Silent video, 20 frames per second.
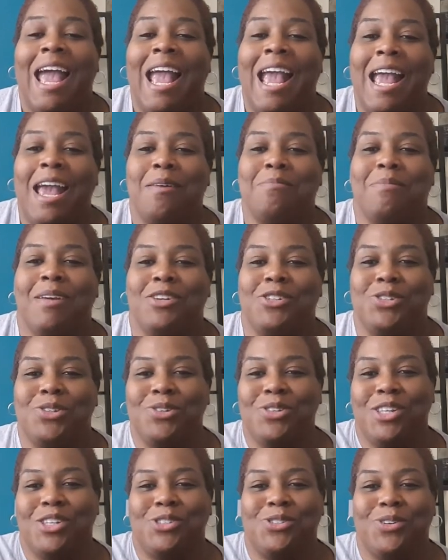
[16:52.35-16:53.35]
and make
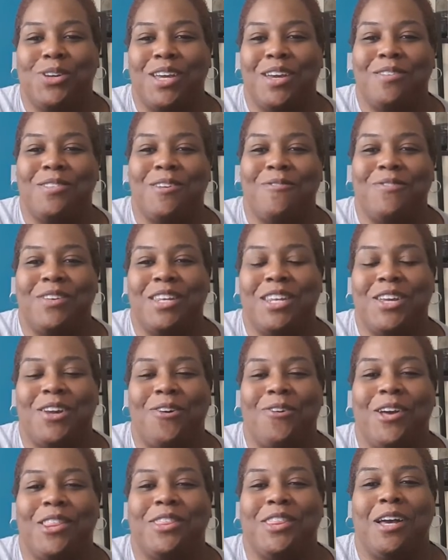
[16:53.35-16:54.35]
sure that you give the
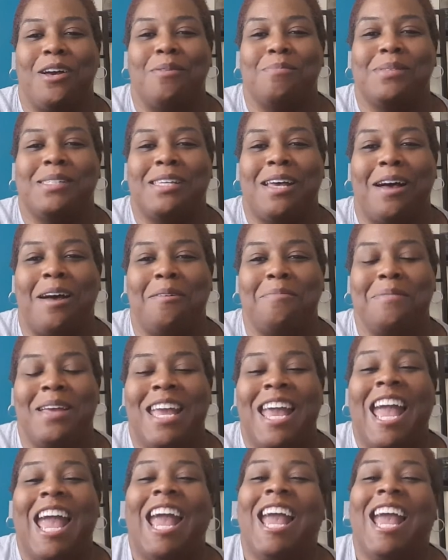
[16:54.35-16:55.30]
video a thumbs up.